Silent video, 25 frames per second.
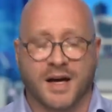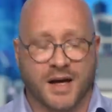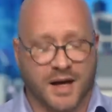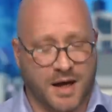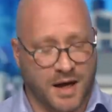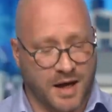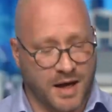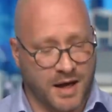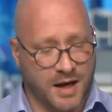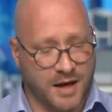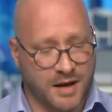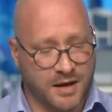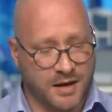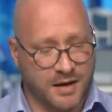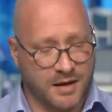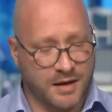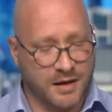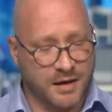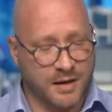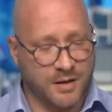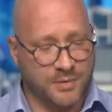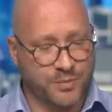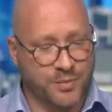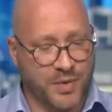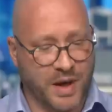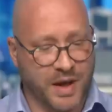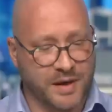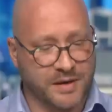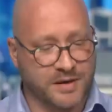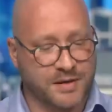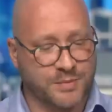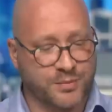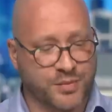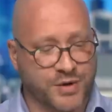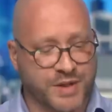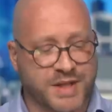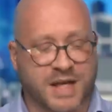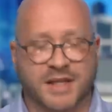uh, being
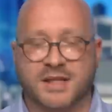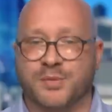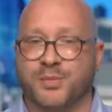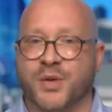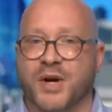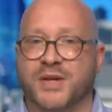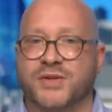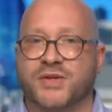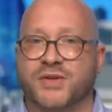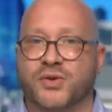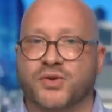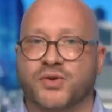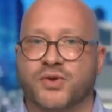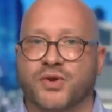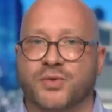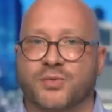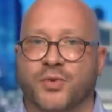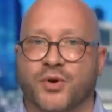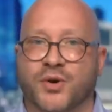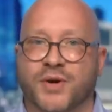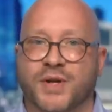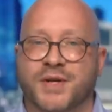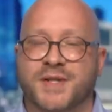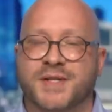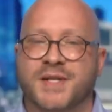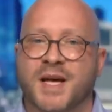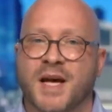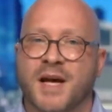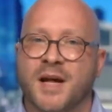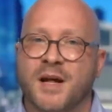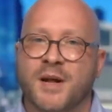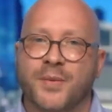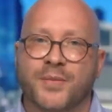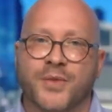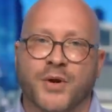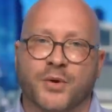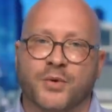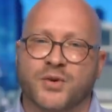protected by pseudonym orders.
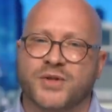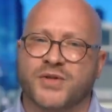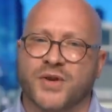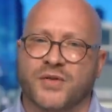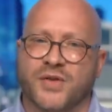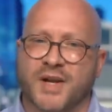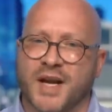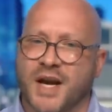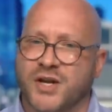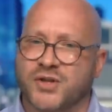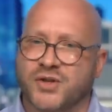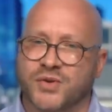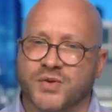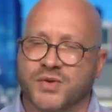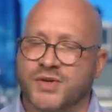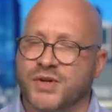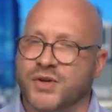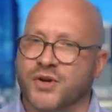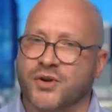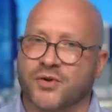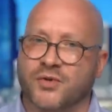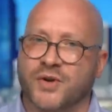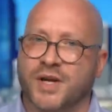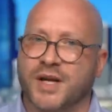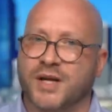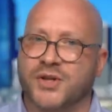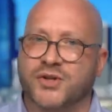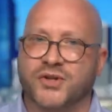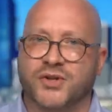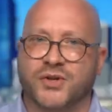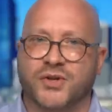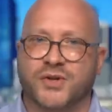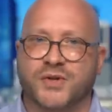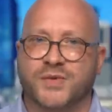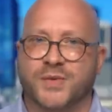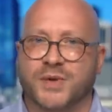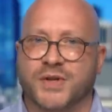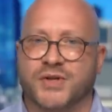There are also the national security
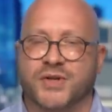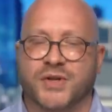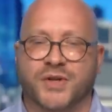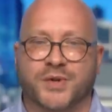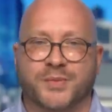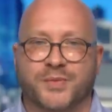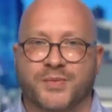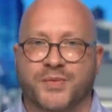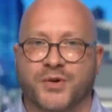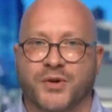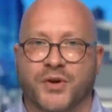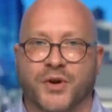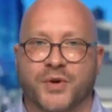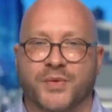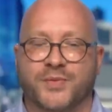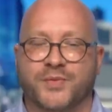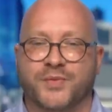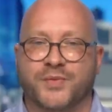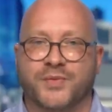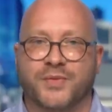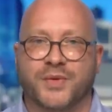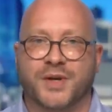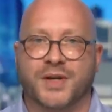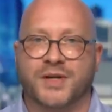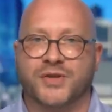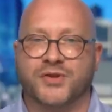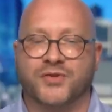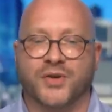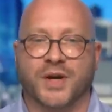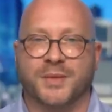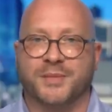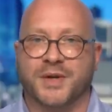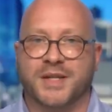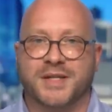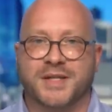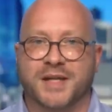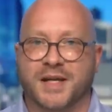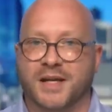issues, which are, you know,
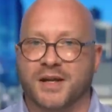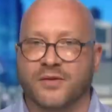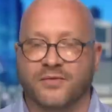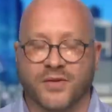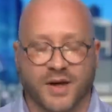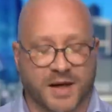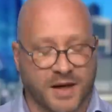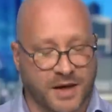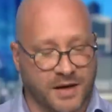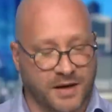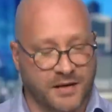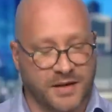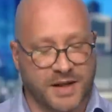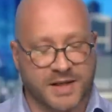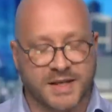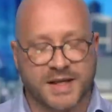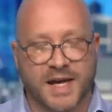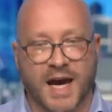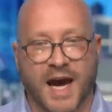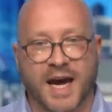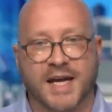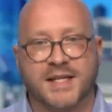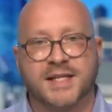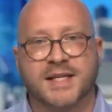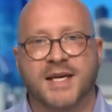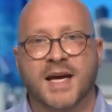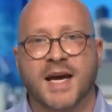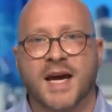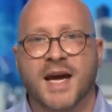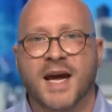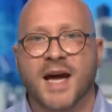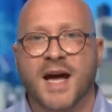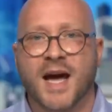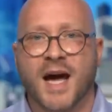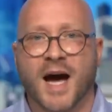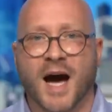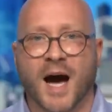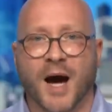extremely significant in this case.
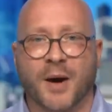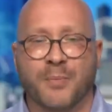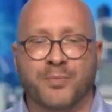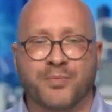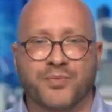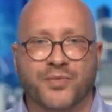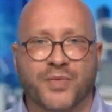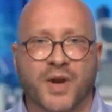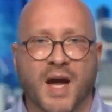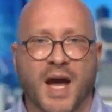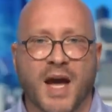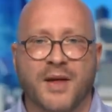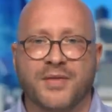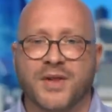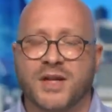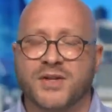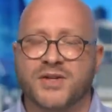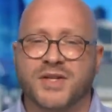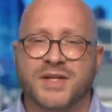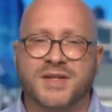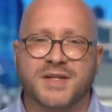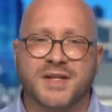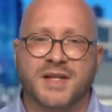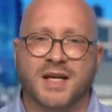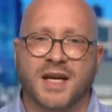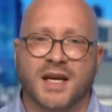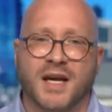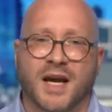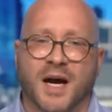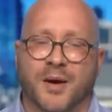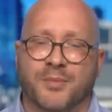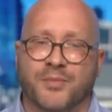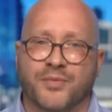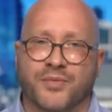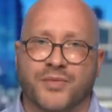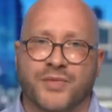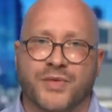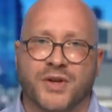Um, and then just the,
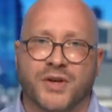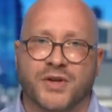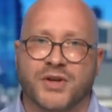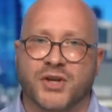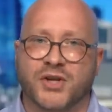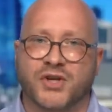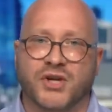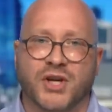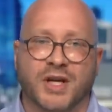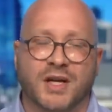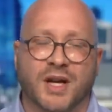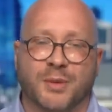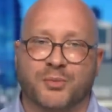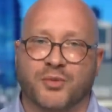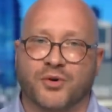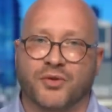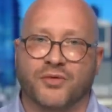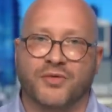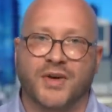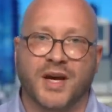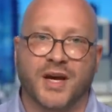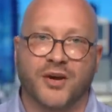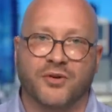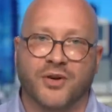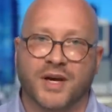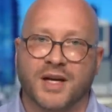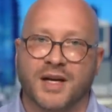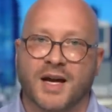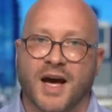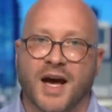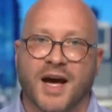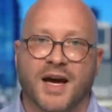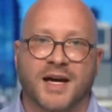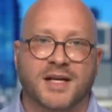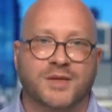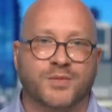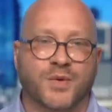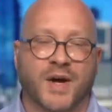um, the the sheer number of hearing
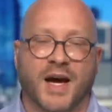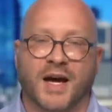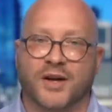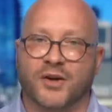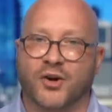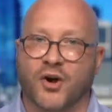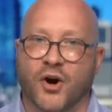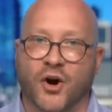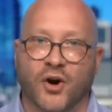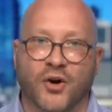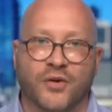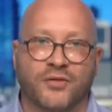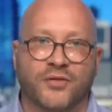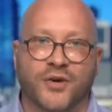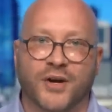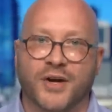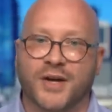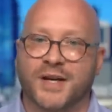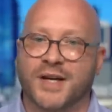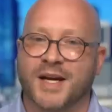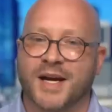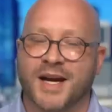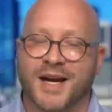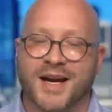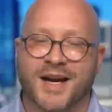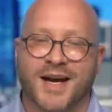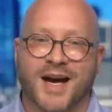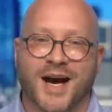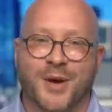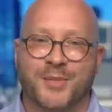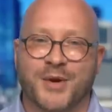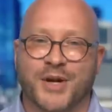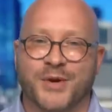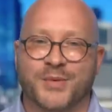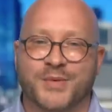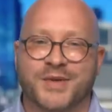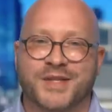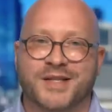days. We had COVID. I
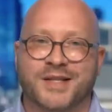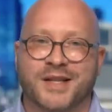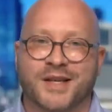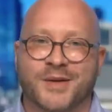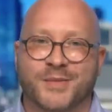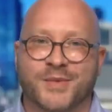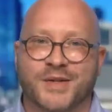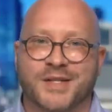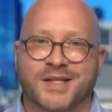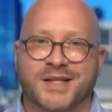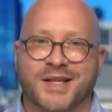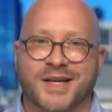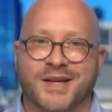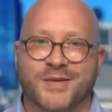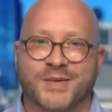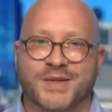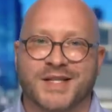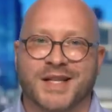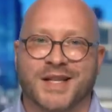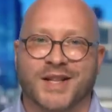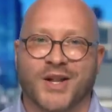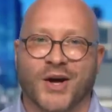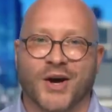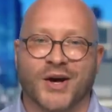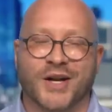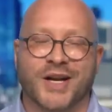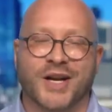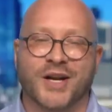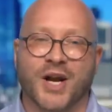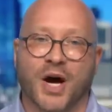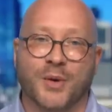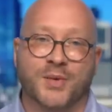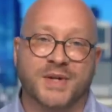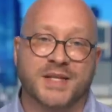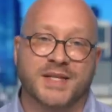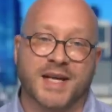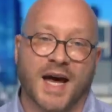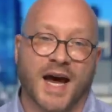mean, it was it was it was a lot. And I
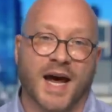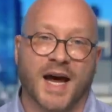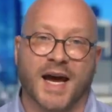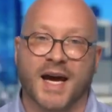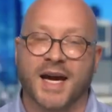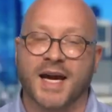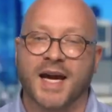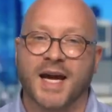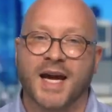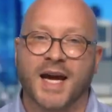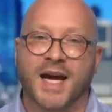would say